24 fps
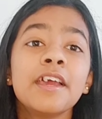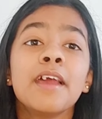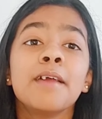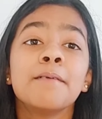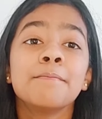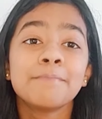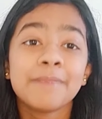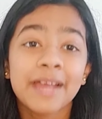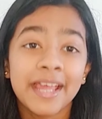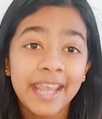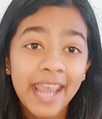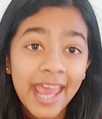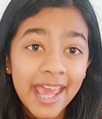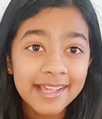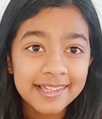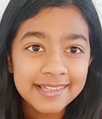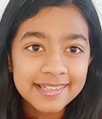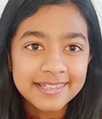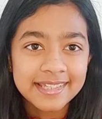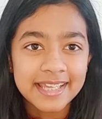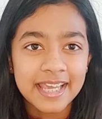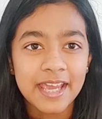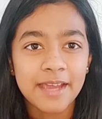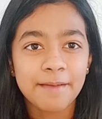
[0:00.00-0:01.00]
My next
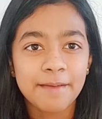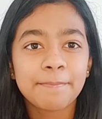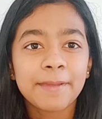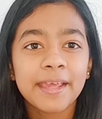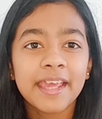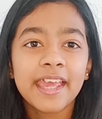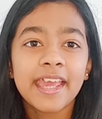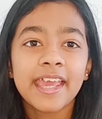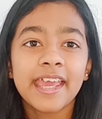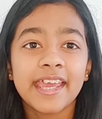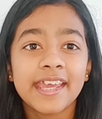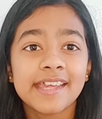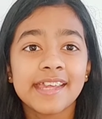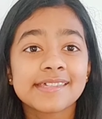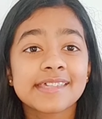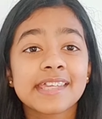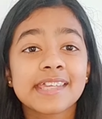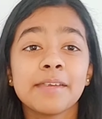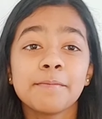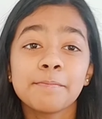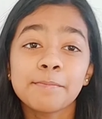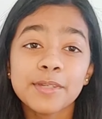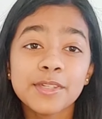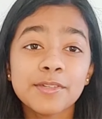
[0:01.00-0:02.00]
tip is,
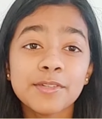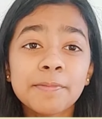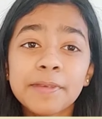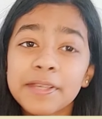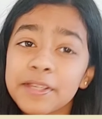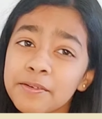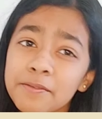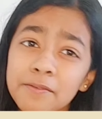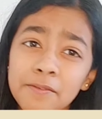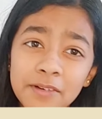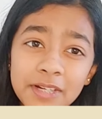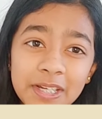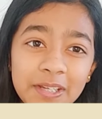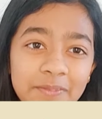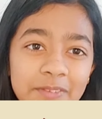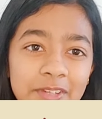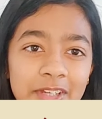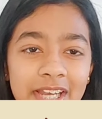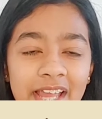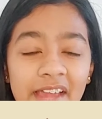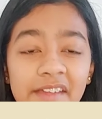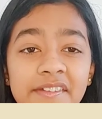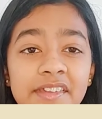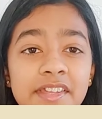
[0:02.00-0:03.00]
in between all of your
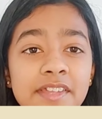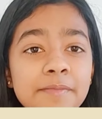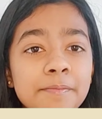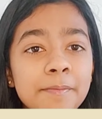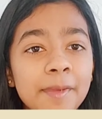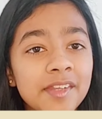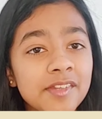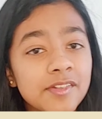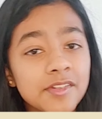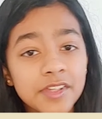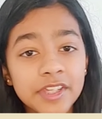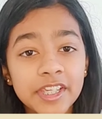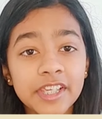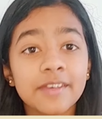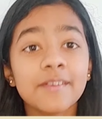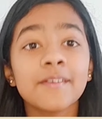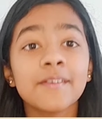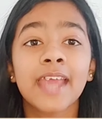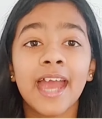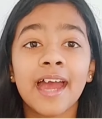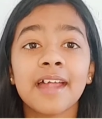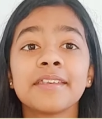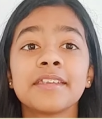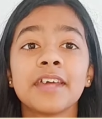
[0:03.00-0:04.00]
lessons, make sure that you
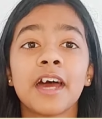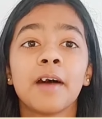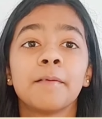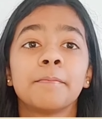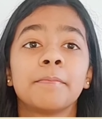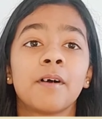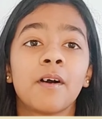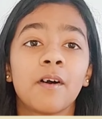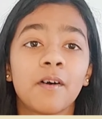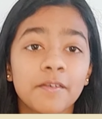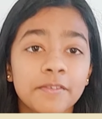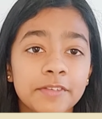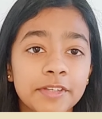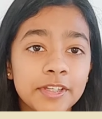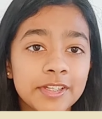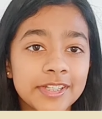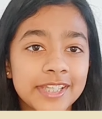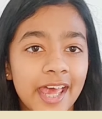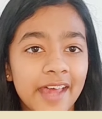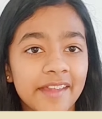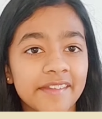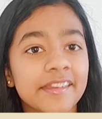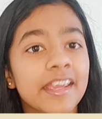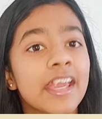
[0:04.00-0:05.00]
get up off your
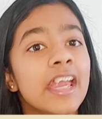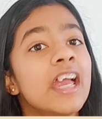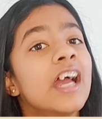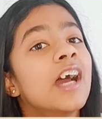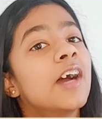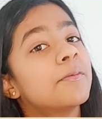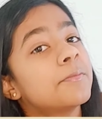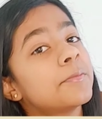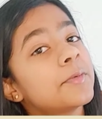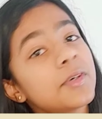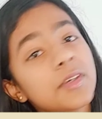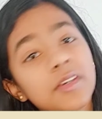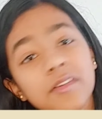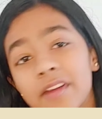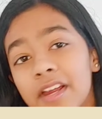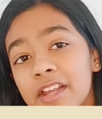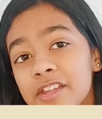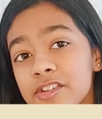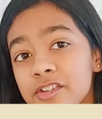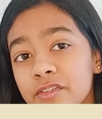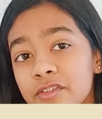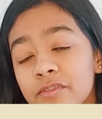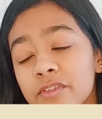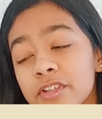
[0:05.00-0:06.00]
desk and walk around
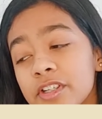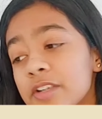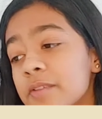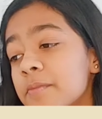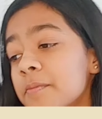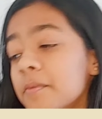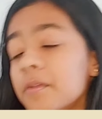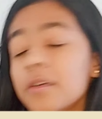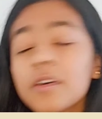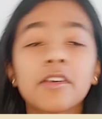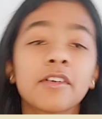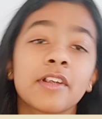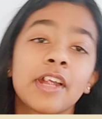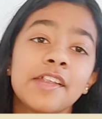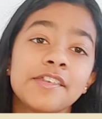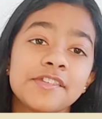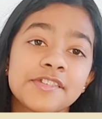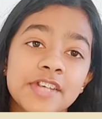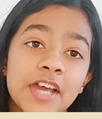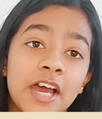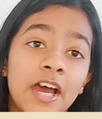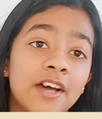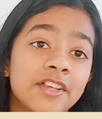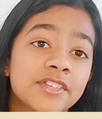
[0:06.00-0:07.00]
your room, walk around your
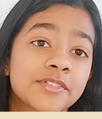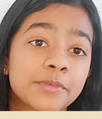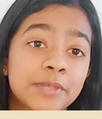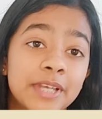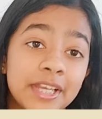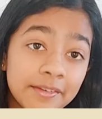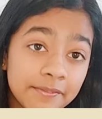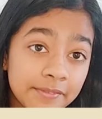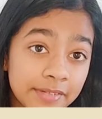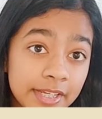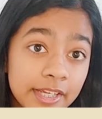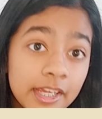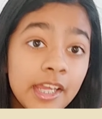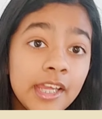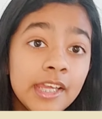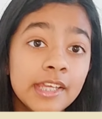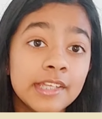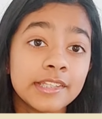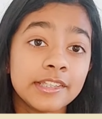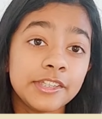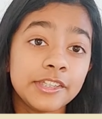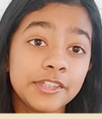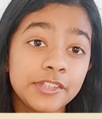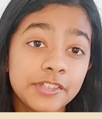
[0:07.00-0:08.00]
house, whatever
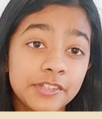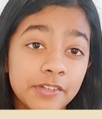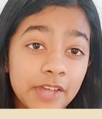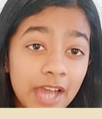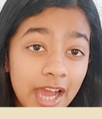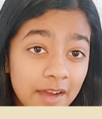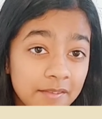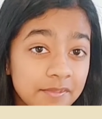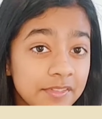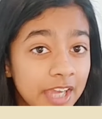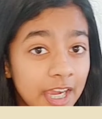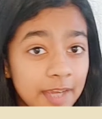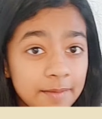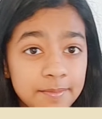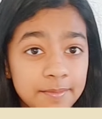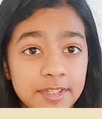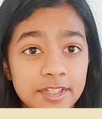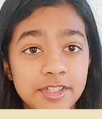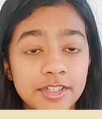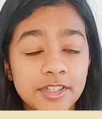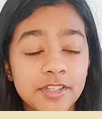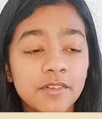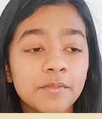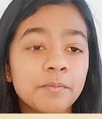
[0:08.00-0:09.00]
you have time to do.